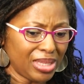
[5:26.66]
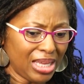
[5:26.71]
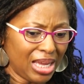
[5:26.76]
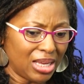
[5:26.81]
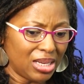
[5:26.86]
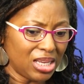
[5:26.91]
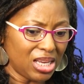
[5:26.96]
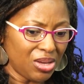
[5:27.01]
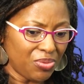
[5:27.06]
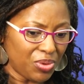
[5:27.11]

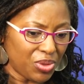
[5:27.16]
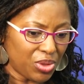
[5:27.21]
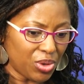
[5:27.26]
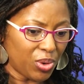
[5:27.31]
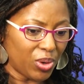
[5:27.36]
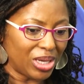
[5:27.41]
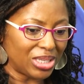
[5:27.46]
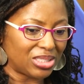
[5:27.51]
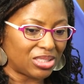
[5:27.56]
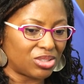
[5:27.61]
And even
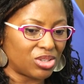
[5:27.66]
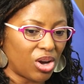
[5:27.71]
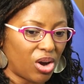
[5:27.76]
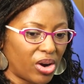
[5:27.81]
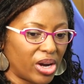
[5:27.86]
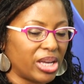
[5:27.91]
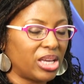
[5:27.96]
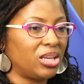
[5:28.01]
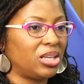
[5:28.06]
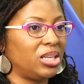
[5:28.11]
though
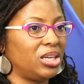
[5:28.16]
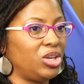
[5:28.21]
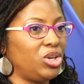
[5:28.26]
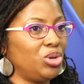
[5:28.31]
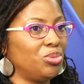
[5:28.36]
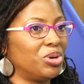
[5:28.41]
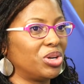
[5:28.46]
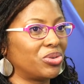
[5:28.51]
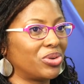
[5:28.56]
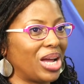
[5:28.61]
historically
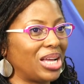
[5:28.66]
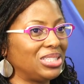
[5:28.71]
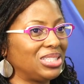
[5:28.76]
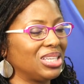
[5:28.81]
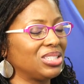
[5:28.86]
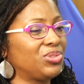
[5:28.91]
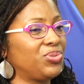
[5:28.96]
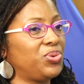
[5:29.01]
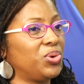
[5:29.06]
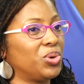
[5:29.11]
human rights
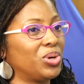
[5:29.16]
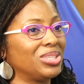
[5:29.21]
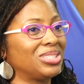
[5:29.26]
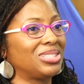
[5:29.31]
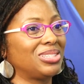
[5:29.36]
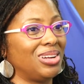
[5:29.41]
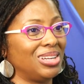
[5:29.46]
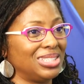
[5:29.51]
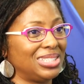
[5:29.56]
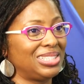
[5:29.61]
has
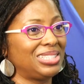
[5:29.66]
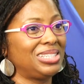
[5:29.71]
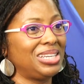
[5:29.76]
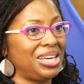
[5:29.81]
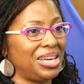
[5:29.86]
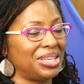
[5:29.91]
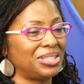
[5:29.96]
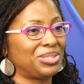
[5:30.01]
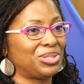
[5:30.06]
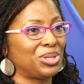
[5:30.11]
focused on
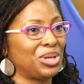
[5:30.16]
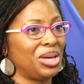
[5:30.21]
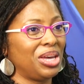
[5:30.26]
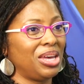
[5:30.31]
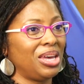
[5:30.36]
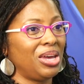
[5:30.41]
states,